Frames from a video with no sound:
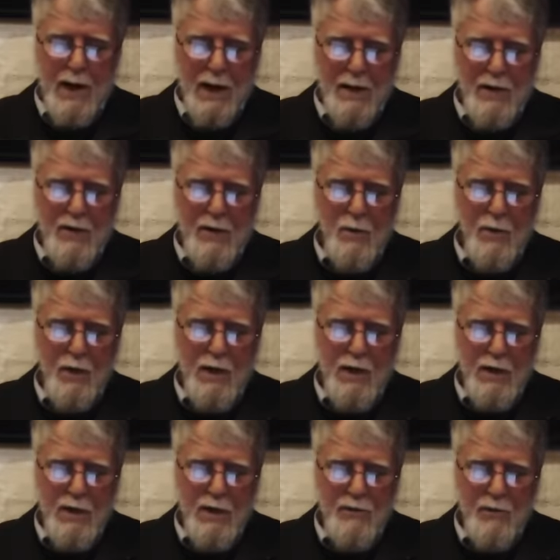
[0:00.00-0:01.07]
and there were
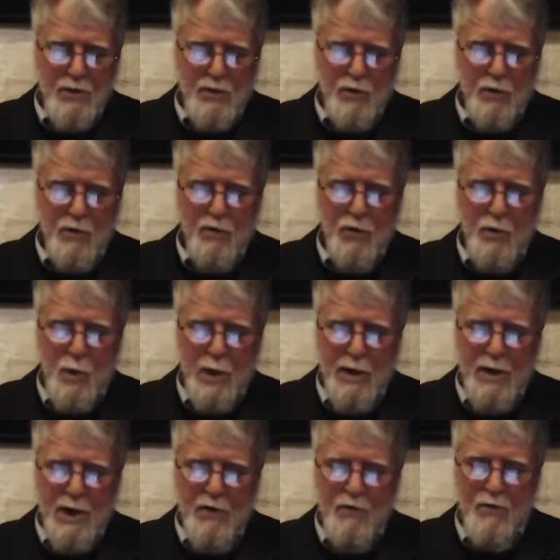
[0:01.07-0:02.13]
individuals who
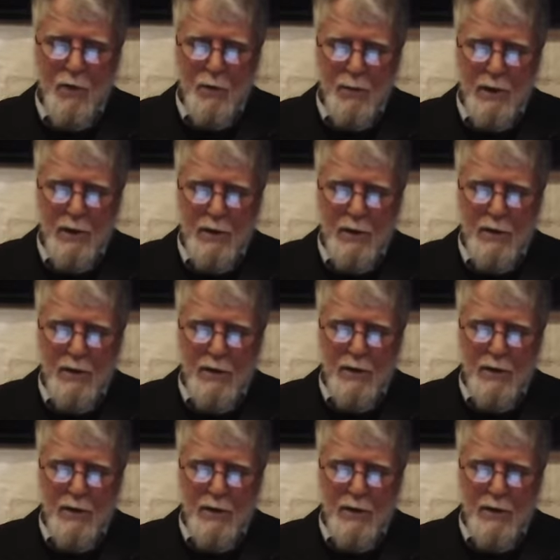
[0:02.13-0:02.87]
went out from it.